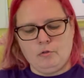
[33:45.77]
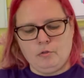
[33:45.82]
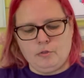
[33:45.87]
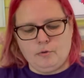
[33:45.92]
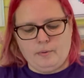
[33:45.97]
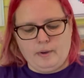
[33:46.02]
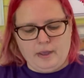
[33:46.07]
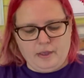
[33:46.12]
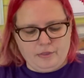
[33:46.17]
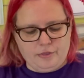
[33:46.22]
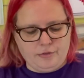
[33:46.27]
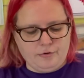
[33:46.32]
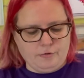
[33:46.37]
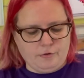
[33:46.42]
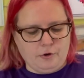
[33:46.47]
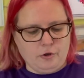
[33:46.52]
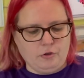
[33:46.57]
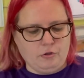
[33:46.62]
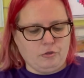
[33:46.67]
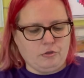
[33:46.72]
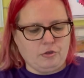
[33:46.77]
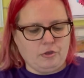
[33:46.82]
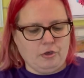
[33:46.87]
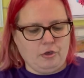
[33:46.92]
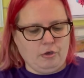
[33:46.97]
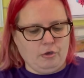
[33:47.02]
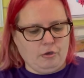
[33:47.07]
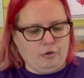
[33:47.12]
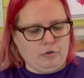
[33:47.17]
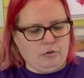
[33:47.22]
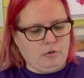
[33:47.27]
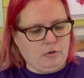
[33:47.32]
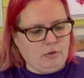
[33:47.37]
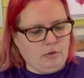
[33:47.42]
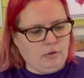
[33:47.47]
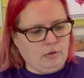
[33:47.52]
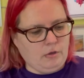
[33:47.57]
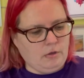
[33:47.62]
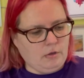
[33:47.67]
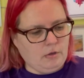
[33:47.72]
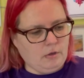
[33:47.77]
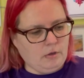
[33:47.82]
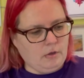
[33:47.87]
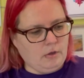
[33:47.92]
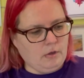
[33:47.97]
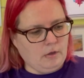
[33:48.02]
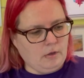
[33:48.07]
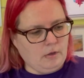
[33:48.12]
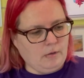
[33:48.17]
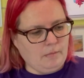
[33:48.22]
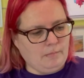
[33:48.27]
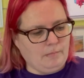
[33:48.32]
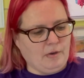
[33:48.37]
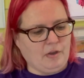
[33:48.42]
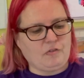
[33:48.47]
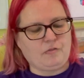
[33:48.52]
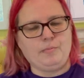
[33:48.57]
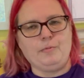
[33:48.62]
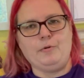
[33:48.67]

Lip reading: the way through to much more